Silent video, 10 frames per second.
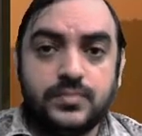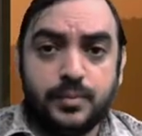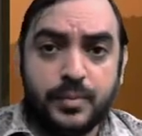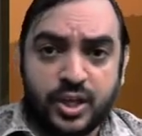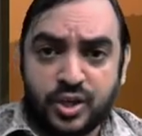
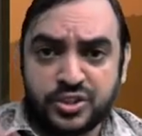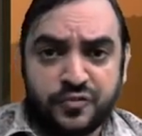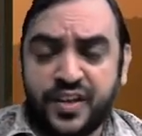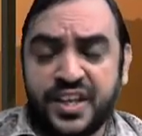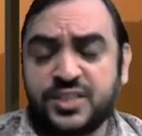because of
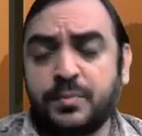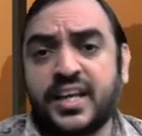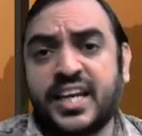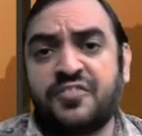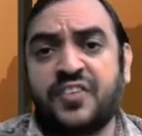various
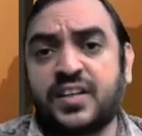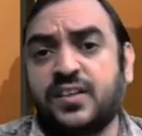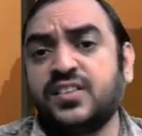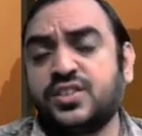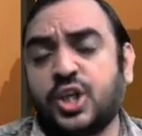market
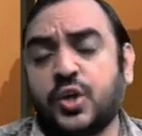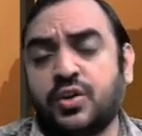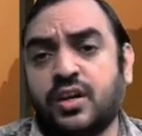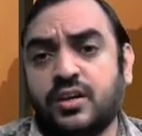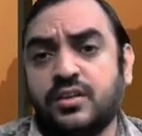factors,
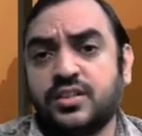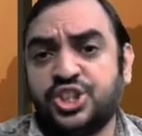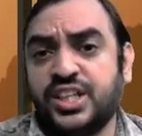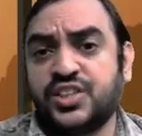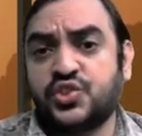corona,
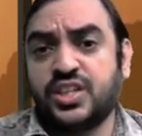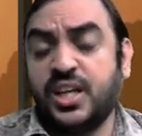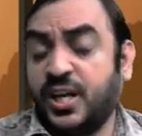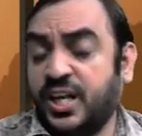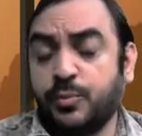
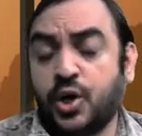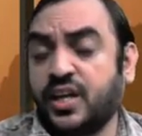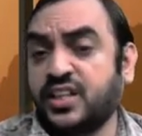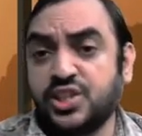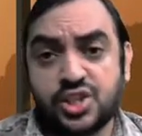GST,
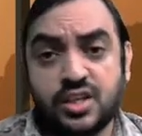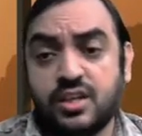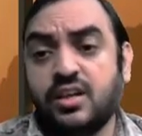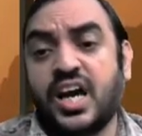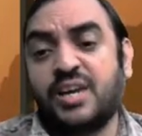demonetization,
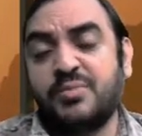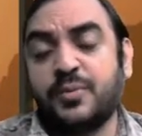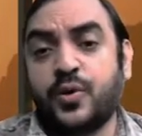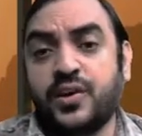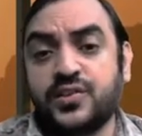RBI
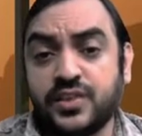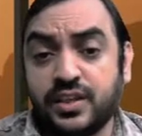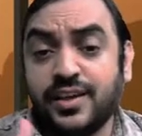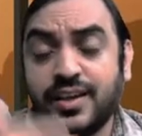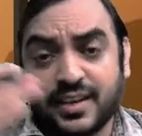
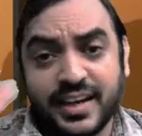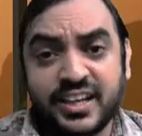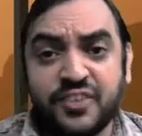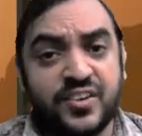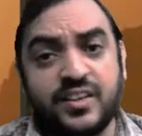policy, rate
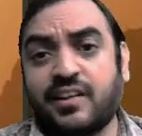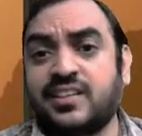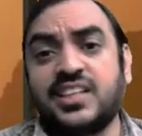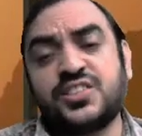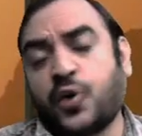of interest
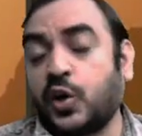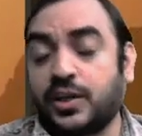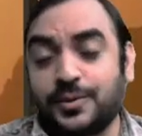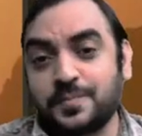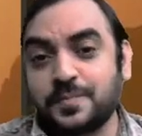has
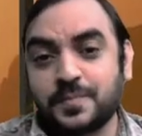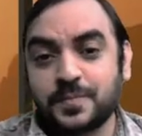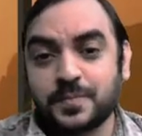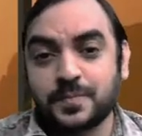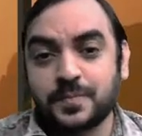fallen.
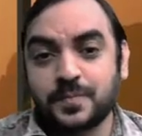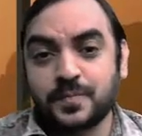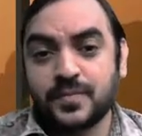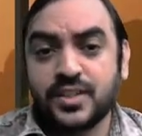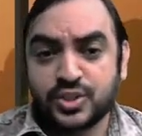
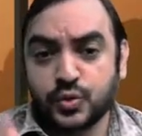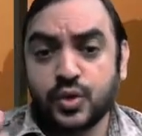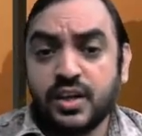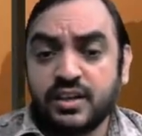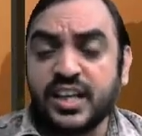So
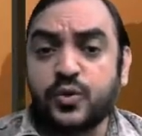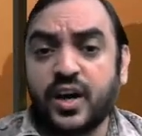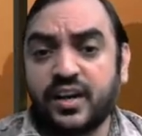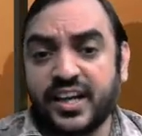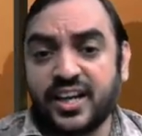
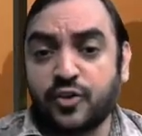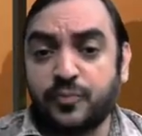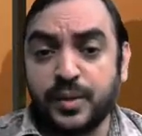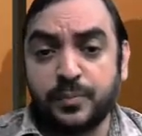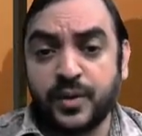required rate of
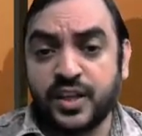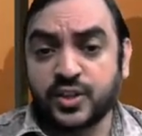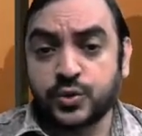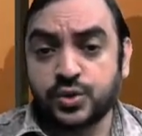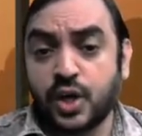people is
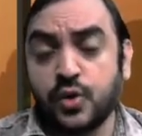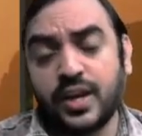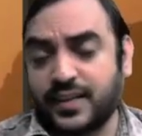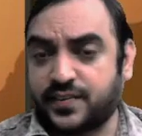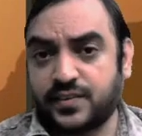also now
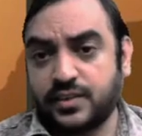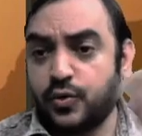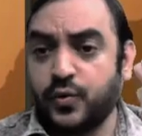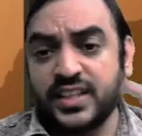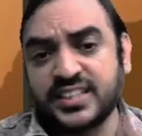less,
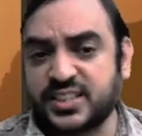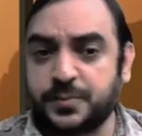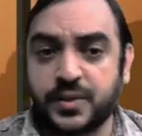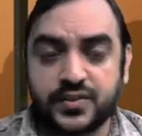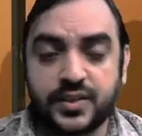only
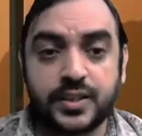6%.